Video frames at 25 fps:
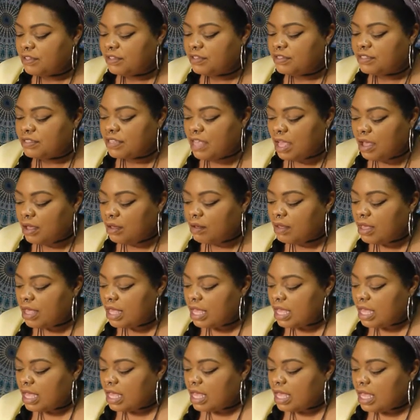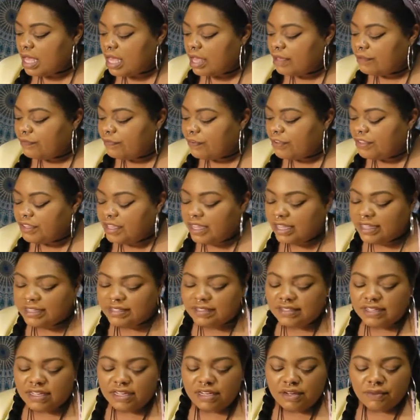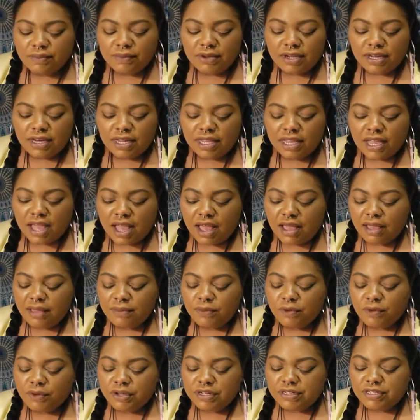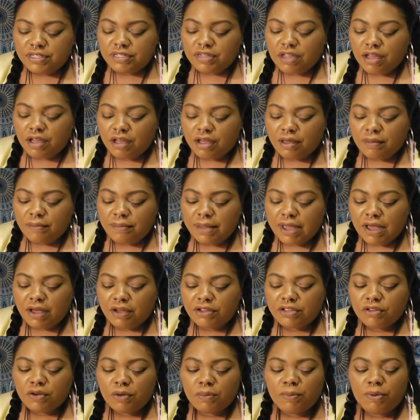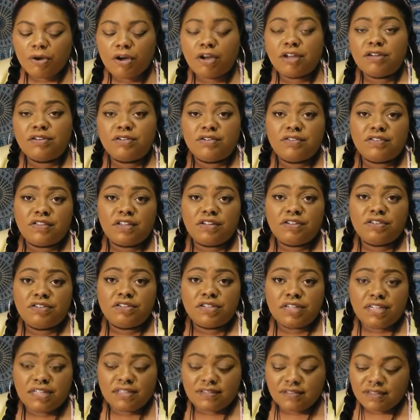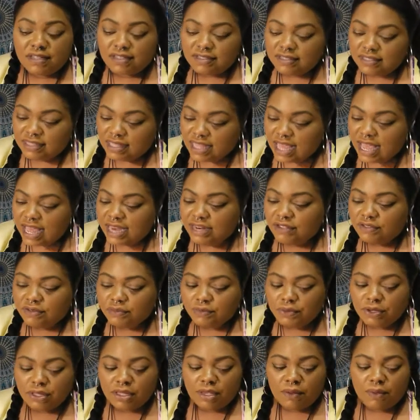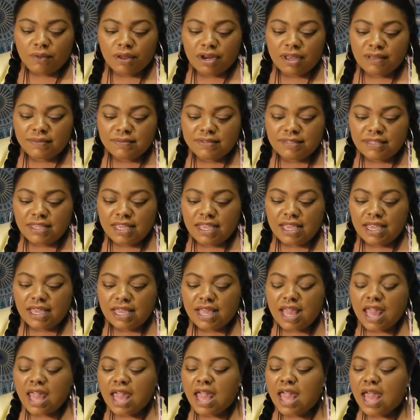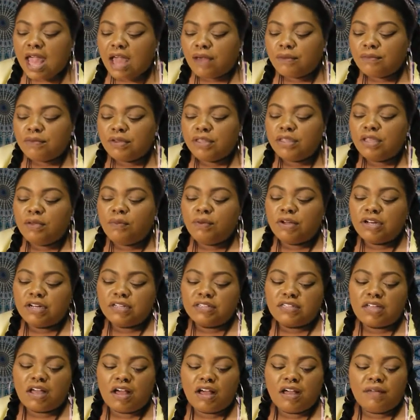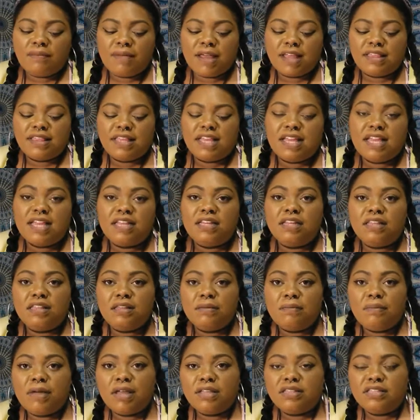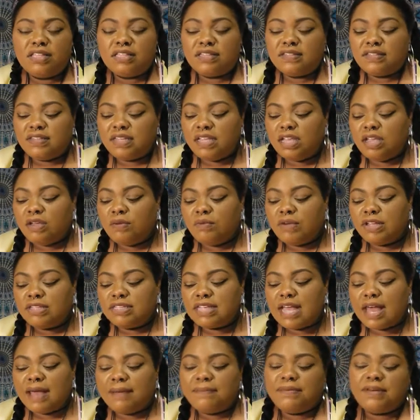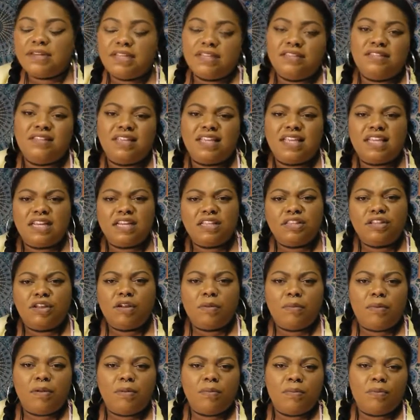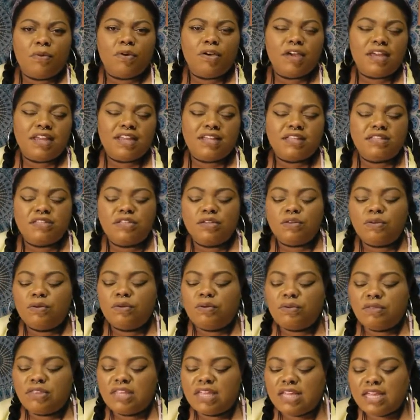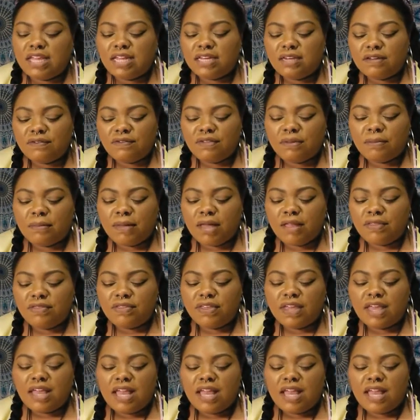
So, uh, for the extended reading, I'm going to talk about your partner's energies because that is really what I'm seeing. I really want to talk about the end of the month and seeing what's happening to get a little bit more into the end of the month.